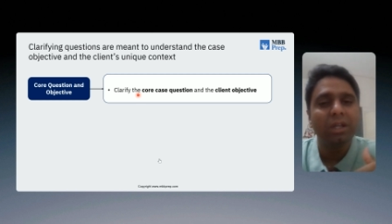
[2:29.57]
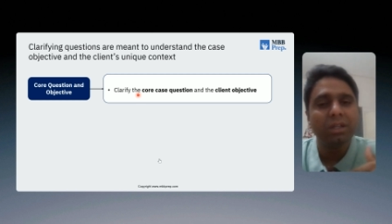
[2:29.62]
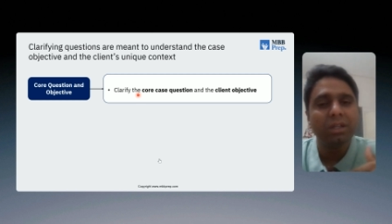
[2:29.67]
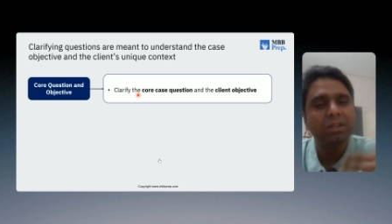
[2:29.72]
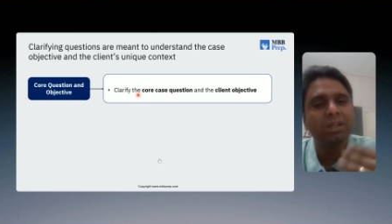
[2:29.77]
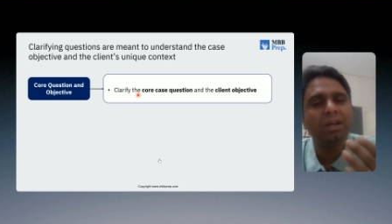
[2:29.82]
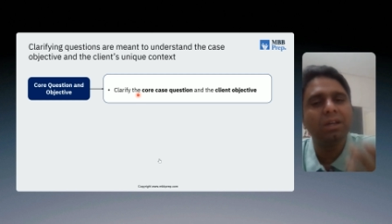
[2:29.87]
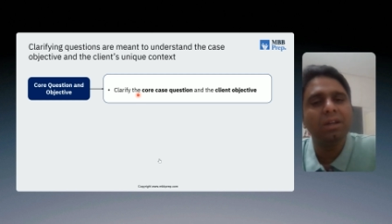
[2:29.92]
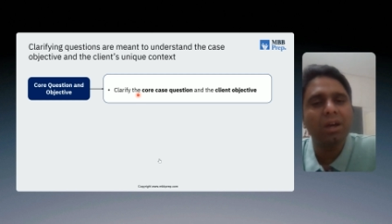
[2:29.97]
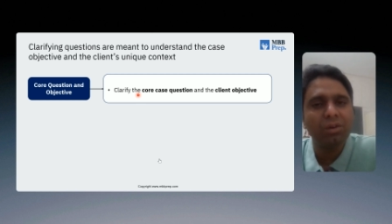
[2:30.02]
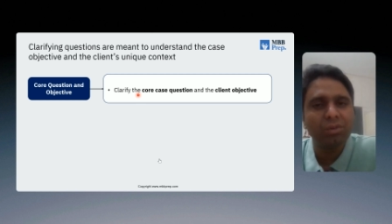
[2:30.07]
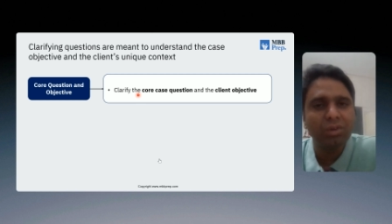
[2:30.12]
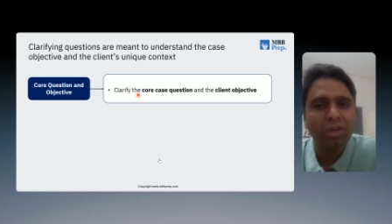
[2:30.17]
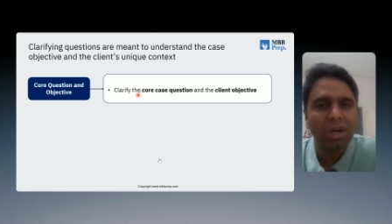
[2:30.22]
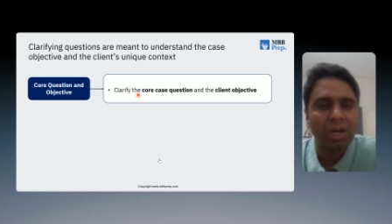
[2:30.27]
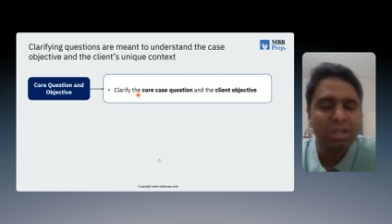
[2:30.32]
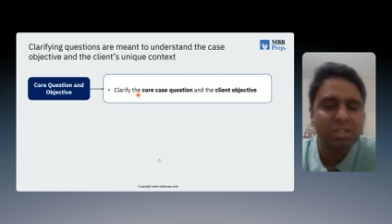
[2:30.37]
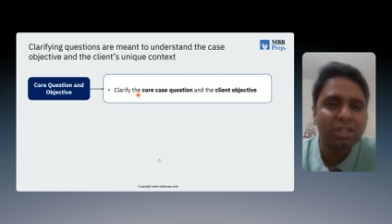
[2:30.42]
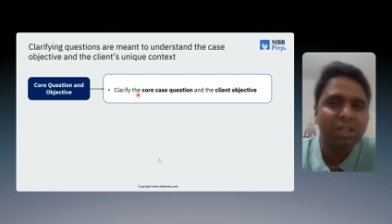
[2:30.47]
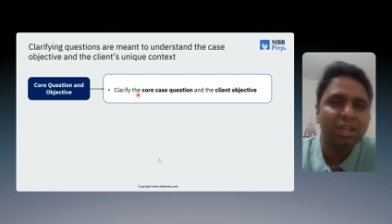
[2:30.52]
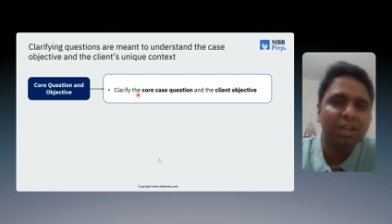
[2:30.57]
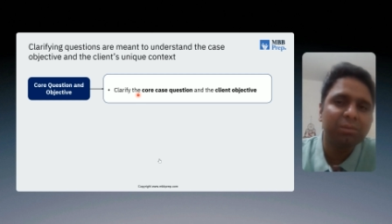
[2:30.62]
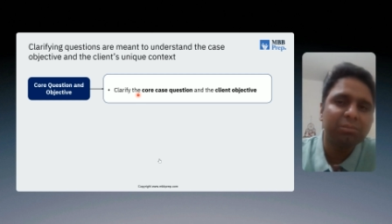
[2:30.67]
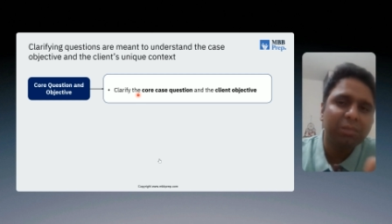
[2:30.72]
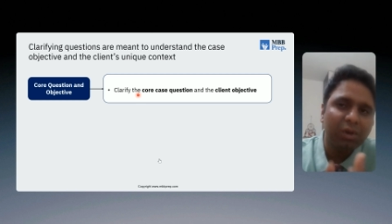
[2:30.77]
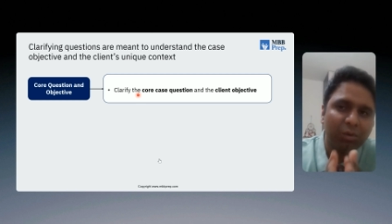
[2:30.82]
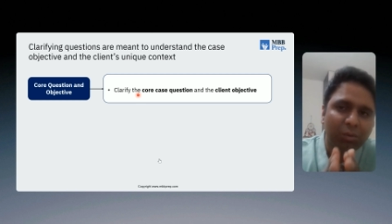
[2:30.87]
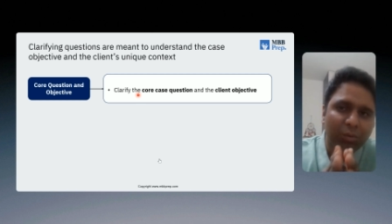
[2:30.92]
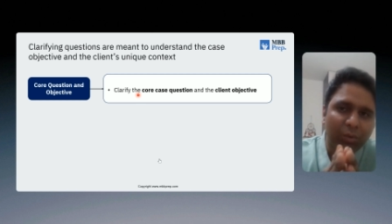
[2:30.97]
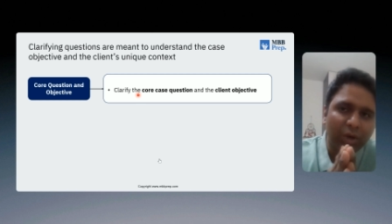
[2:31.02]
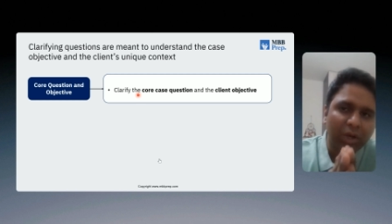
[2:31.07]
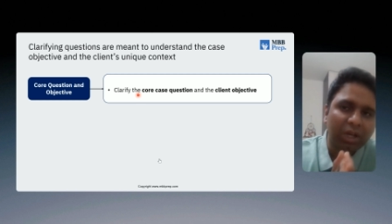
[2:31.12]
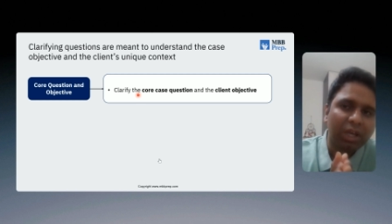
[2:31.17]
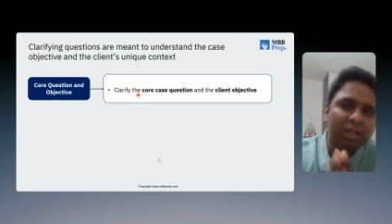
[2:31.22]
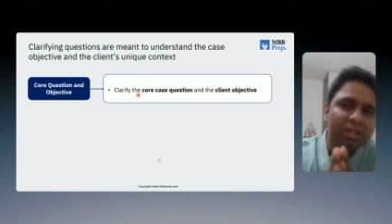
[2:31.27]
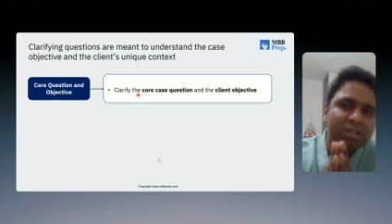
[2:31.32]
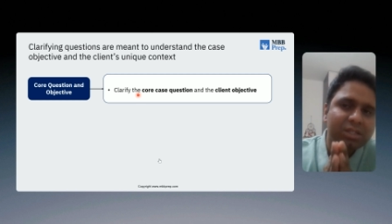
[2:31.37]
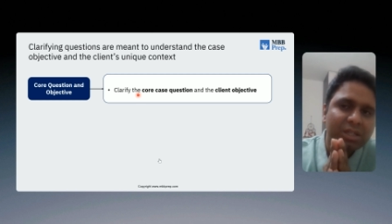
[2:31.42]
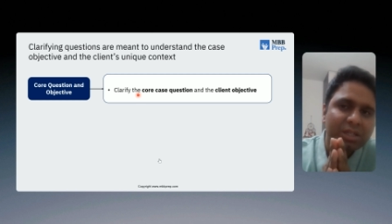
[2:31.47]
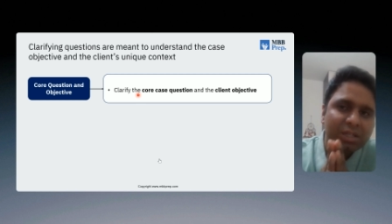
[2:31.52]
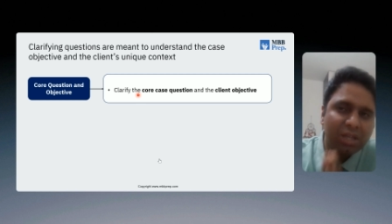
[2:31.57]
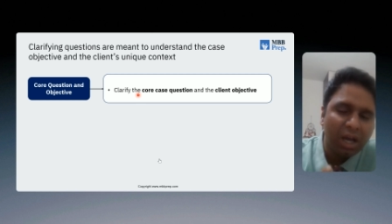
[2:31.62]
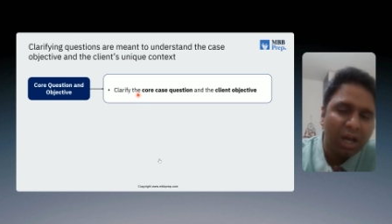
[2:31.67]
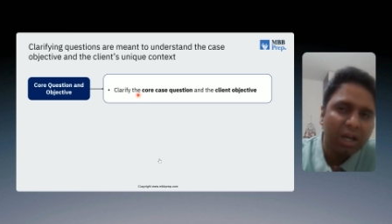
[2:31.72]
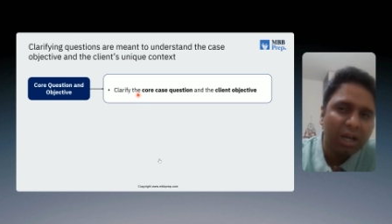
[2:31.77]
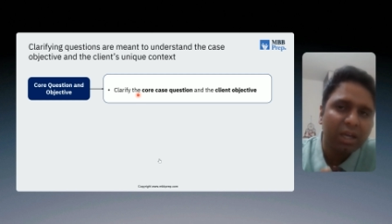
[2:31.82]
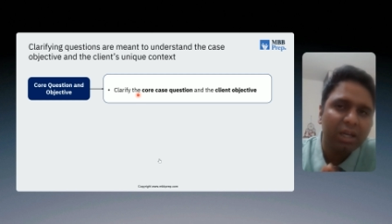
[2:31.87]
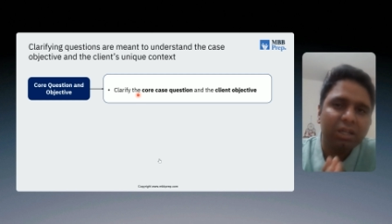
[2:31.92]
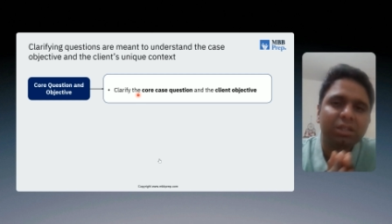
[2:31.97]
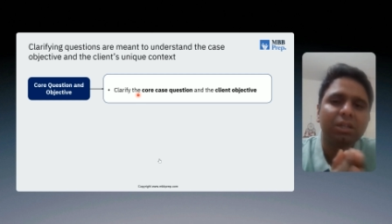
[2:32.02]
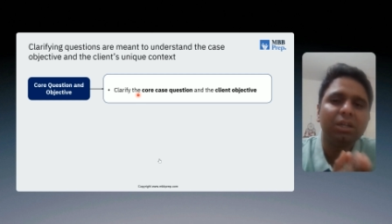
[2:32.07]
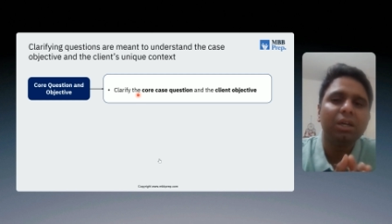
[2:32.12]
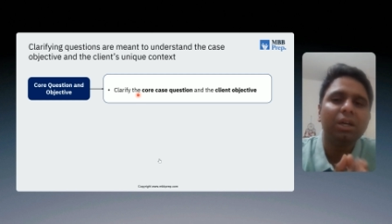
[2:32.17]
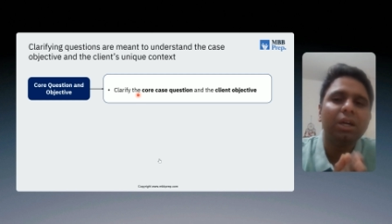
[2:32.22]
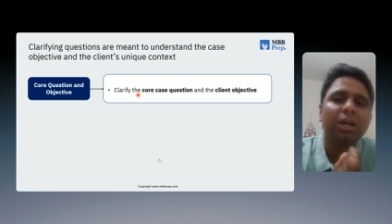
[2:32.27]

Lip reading: Then I would ask him, what is the target